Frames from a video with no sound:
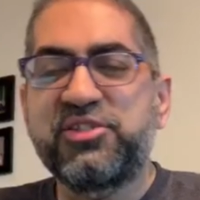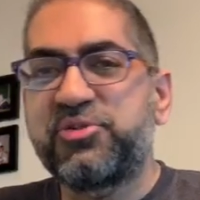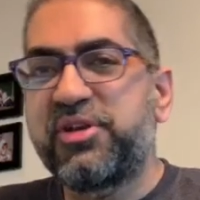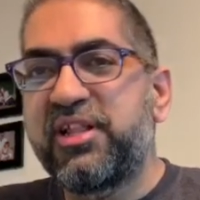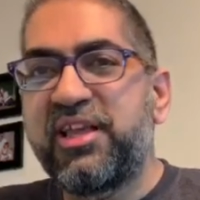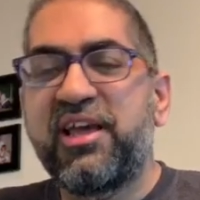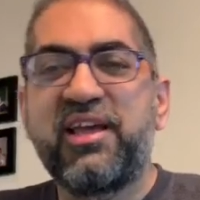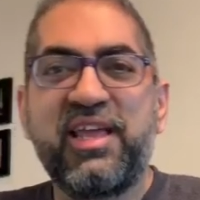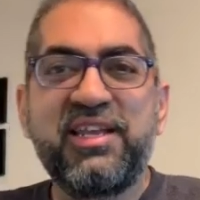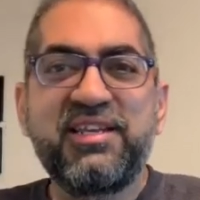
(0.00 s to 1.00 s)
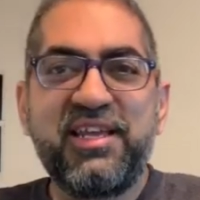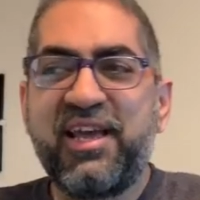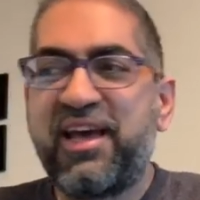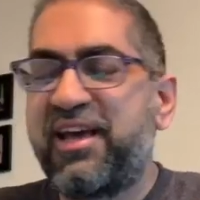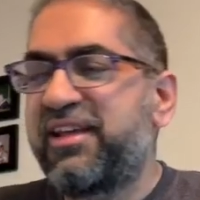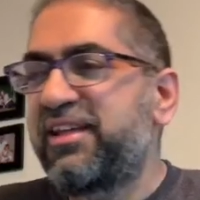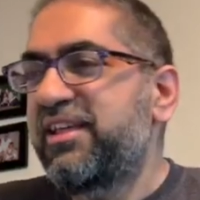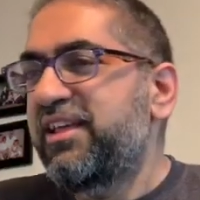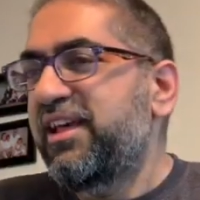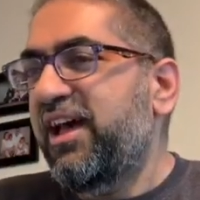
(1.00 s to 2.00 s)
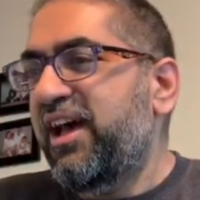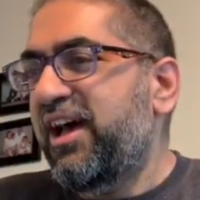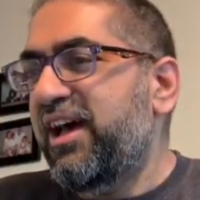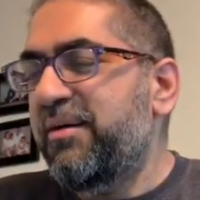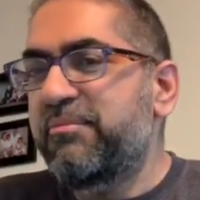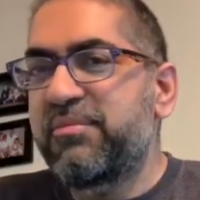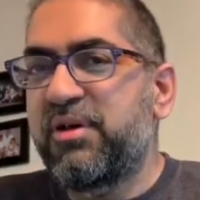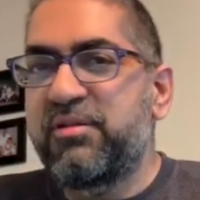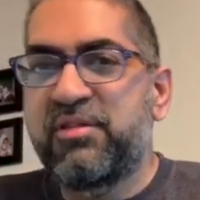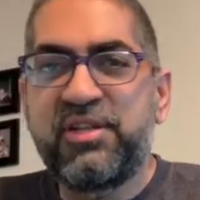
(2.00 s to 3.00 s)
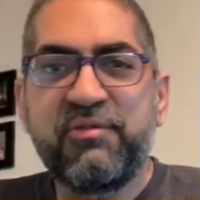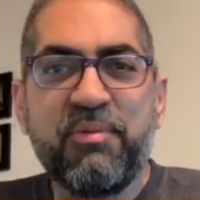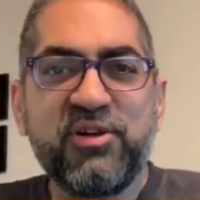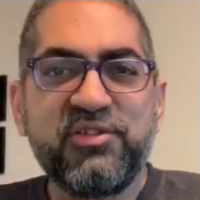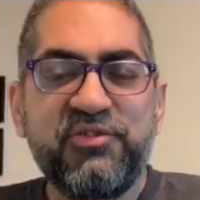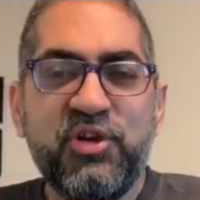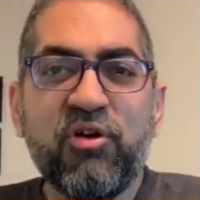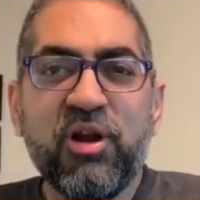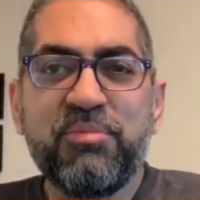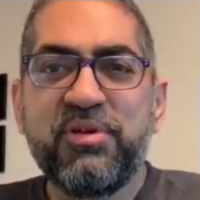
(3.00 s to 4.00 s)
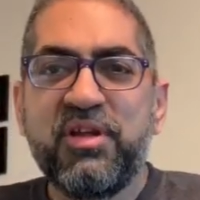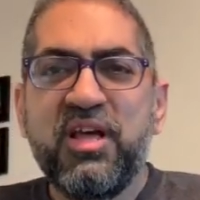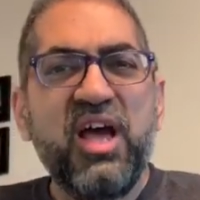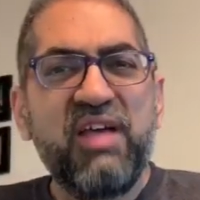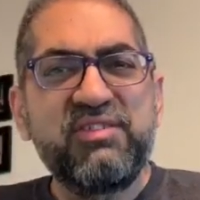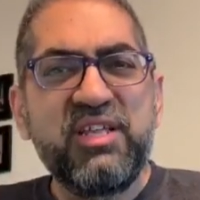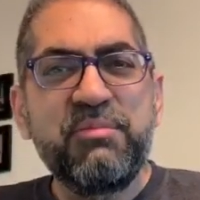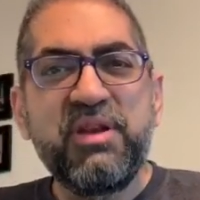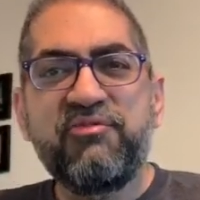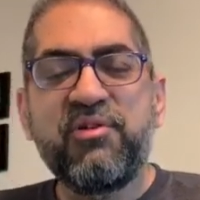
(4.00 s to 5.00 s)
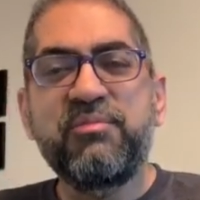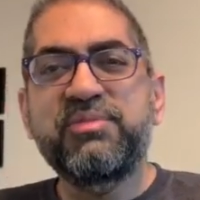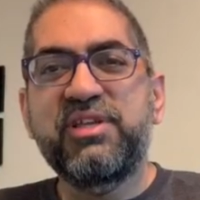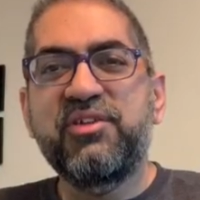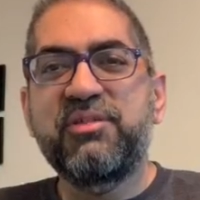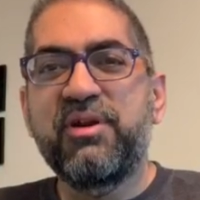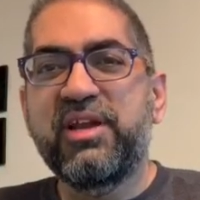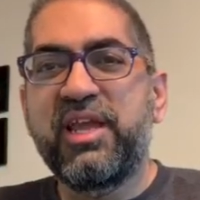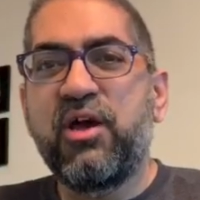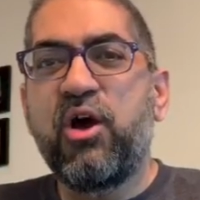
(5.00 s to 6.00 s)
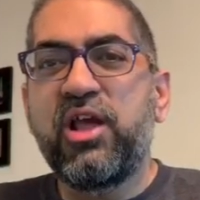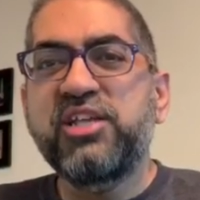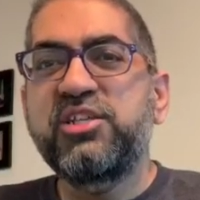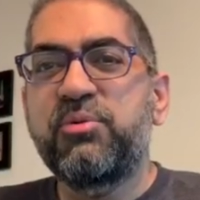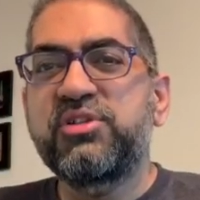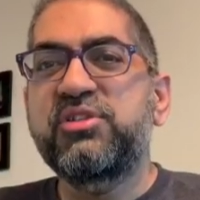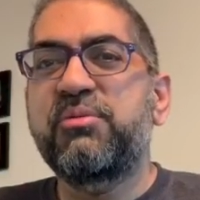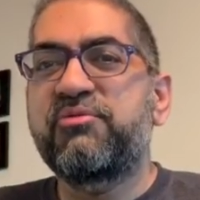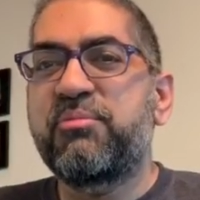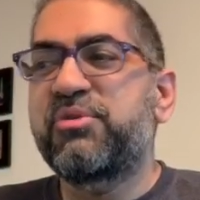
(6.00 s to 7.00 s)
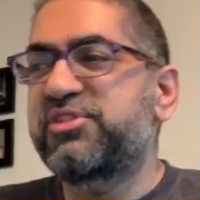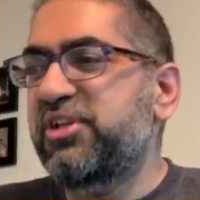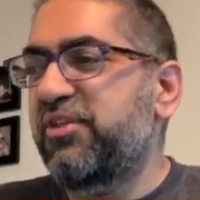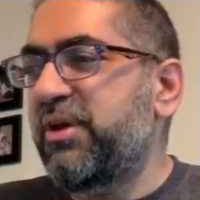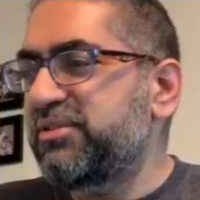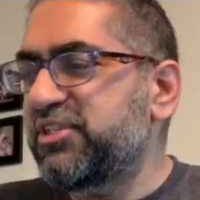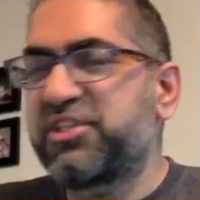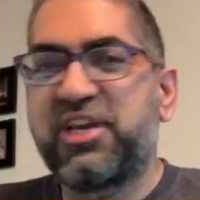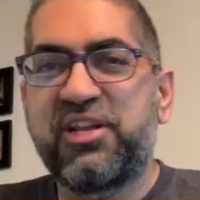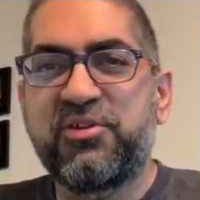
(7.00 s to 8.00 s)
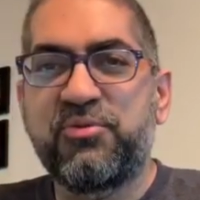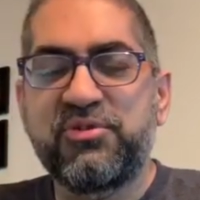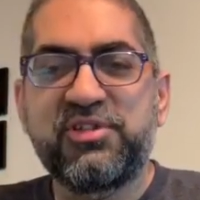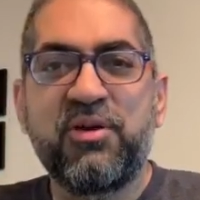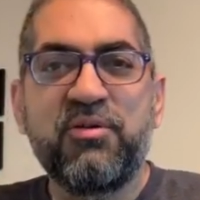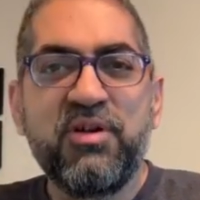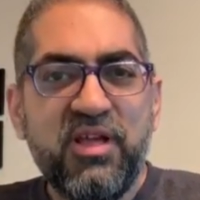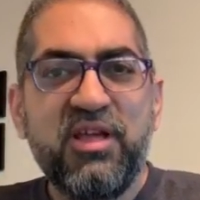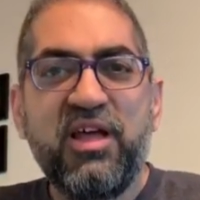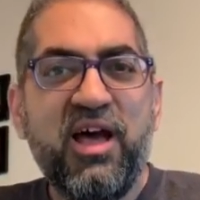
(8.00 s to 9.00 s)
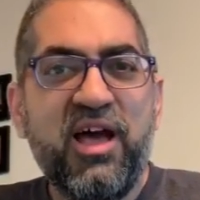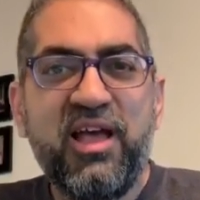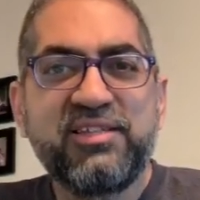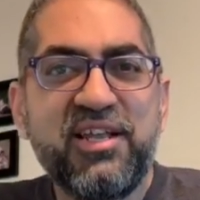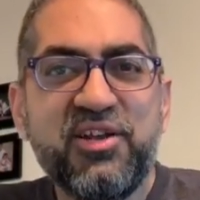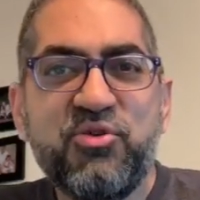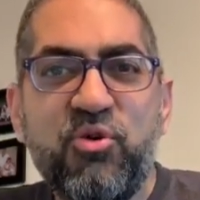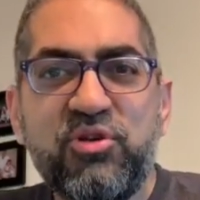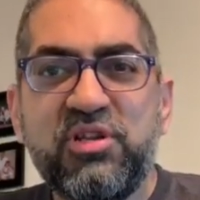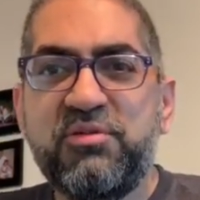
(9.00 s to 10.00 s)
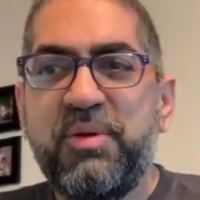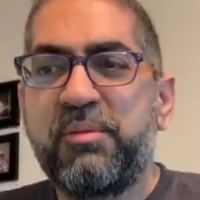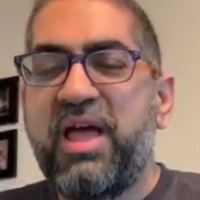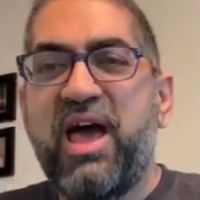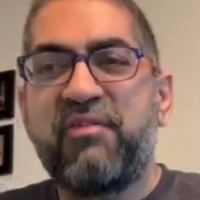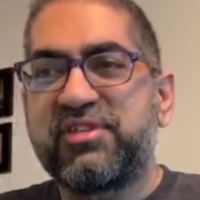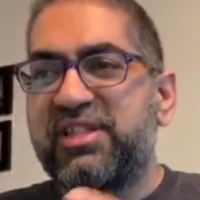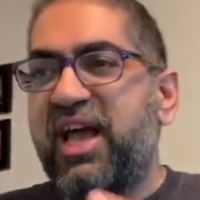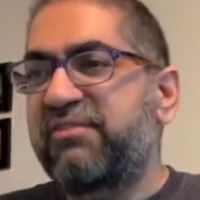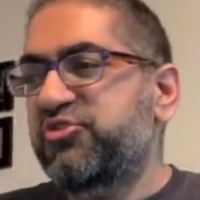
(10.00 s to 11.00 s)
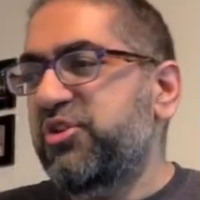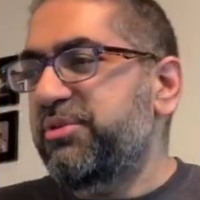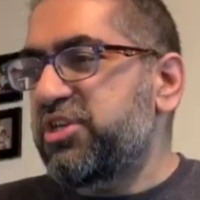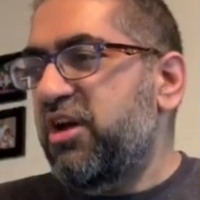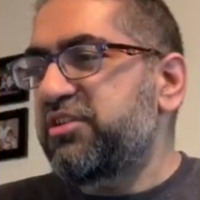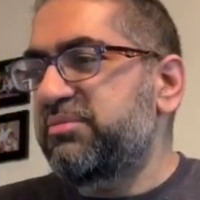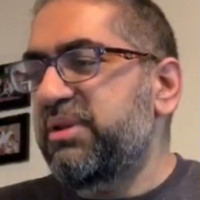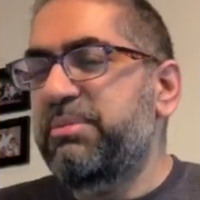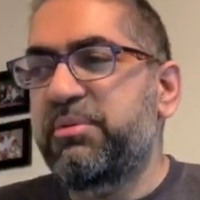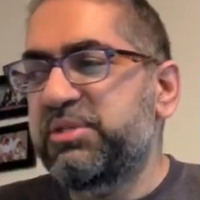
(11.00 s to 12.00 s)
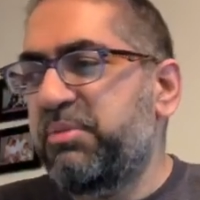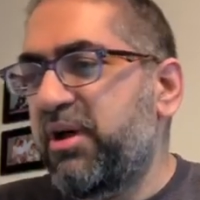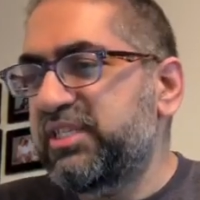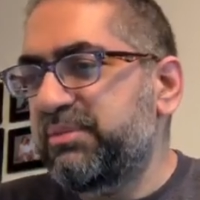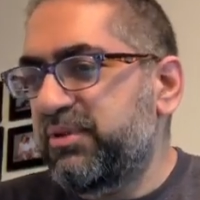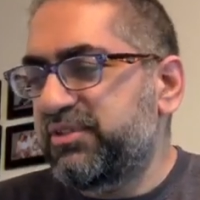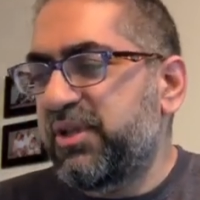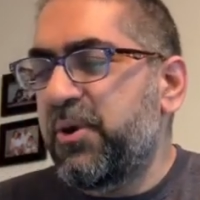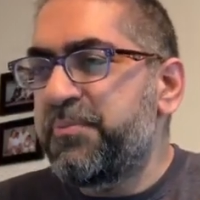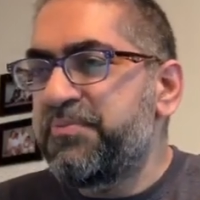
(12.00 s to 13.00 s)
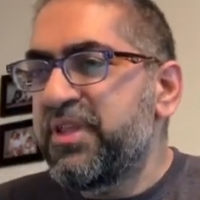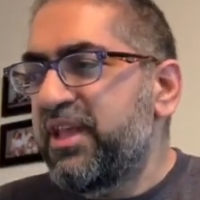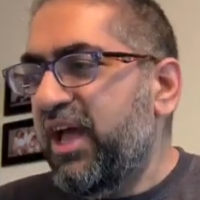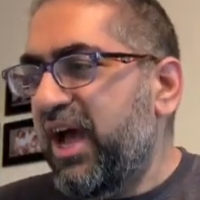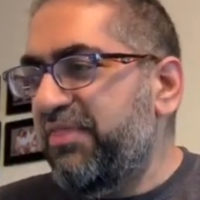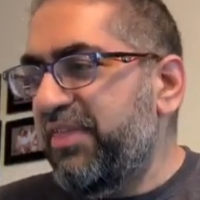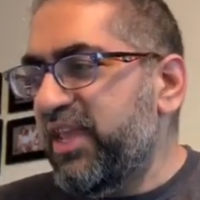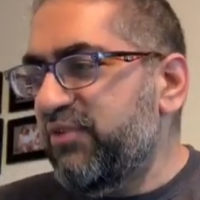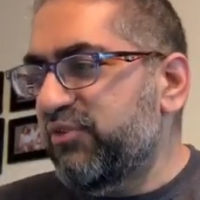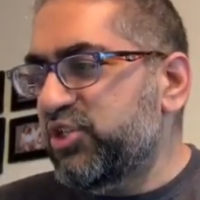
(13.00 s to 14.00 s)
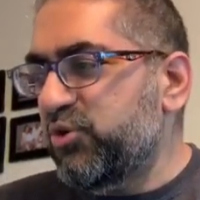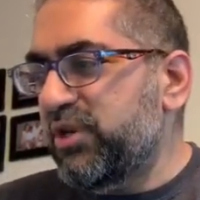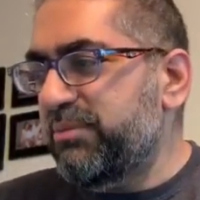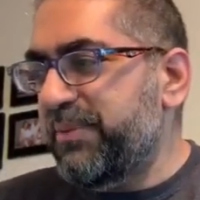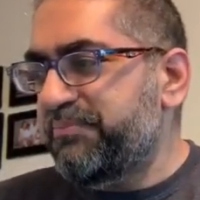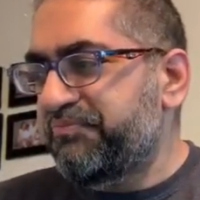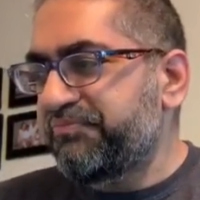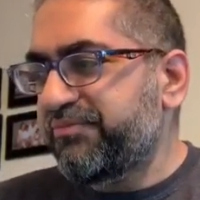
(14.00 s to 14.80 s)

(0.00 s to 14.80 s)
Australia, India, different parts of Europe. I haven't seen anybody from South America. Oh, actually, there was someone from Brazil. That was actually kind of cool. So it's kind of cool to be able to have this live stream and talk to as many people as possible. So thank you for joining me.